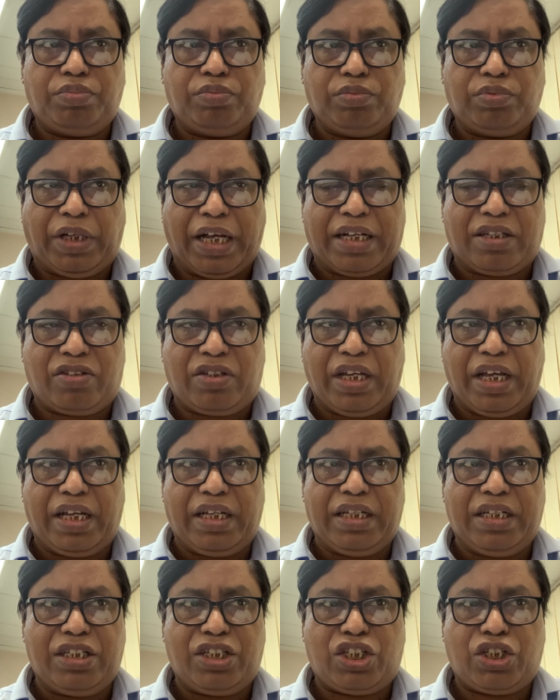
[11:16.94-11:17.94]
tax day
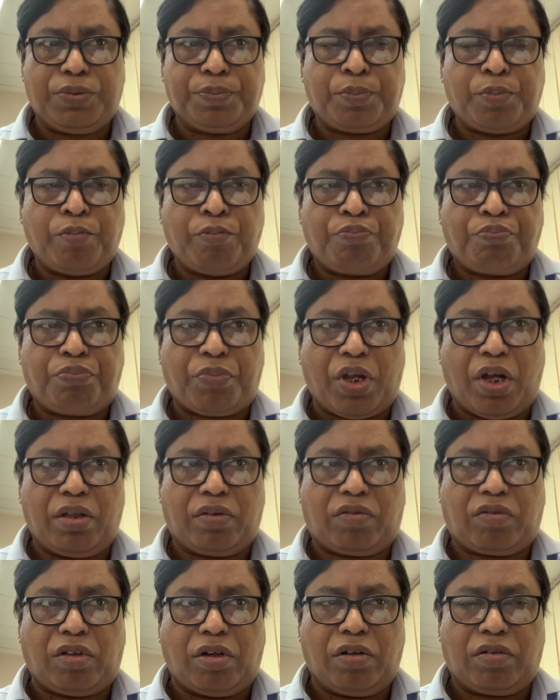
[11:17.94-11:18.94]
is
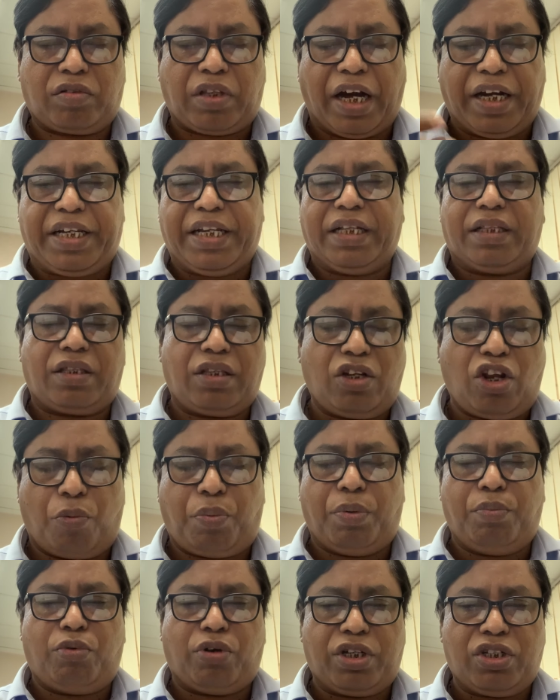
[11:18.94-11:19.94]
30th
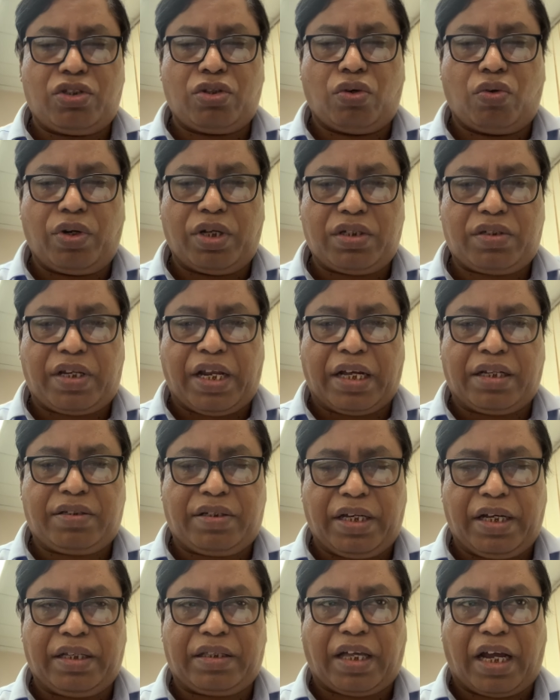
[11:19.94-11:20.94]
November is known as tax
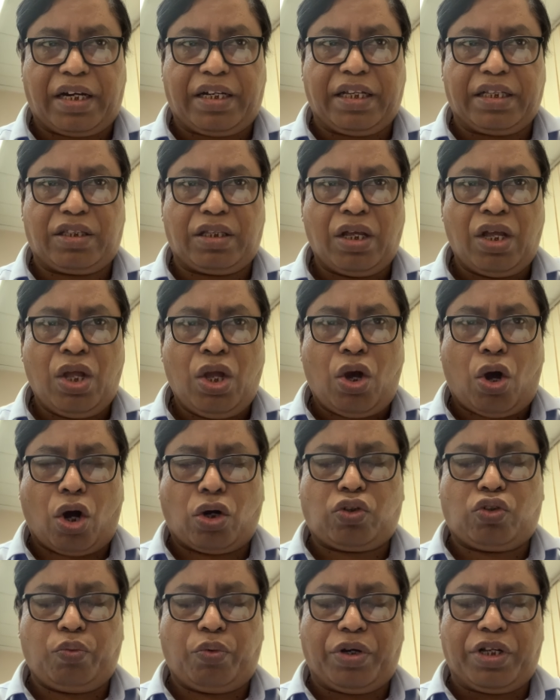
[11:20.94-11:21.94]
day, 30th
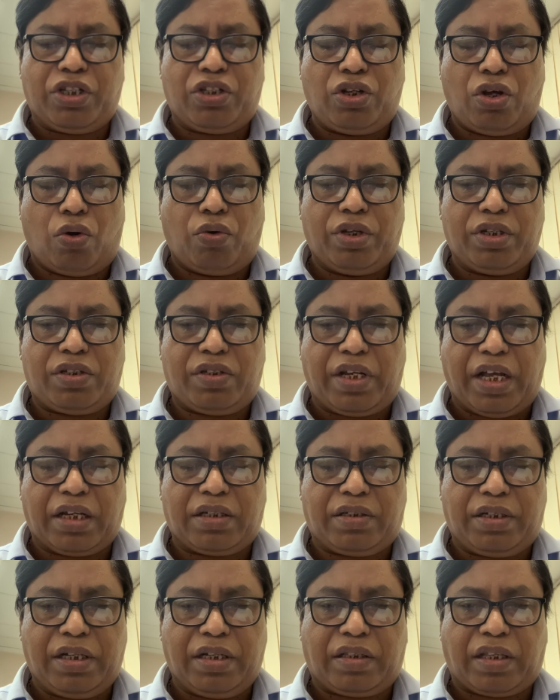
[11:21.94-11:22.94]
October is known as tax
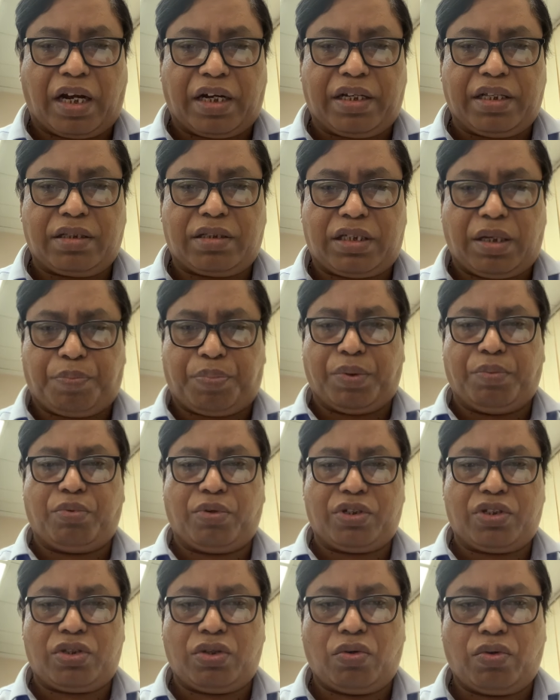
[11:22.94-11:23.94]
day, 30th September
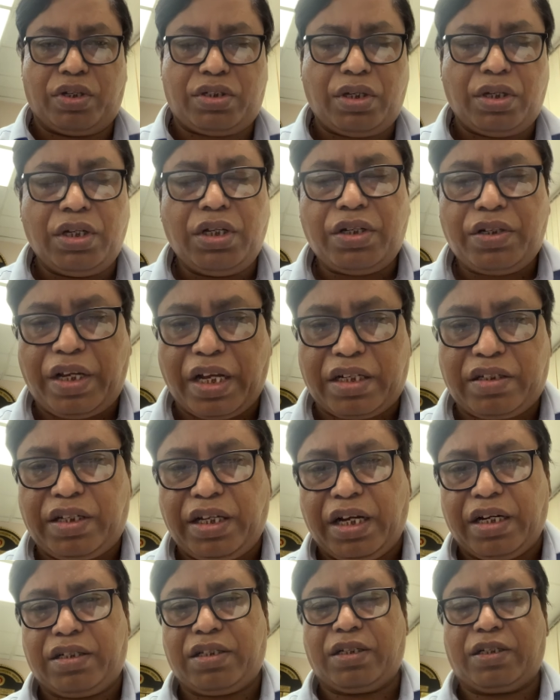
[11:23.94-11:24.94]
is known as tax
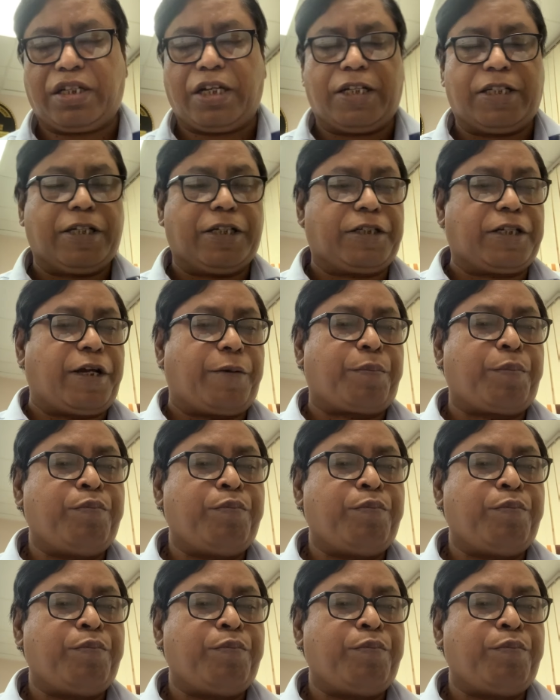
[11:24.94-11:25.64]
day, etc. etc.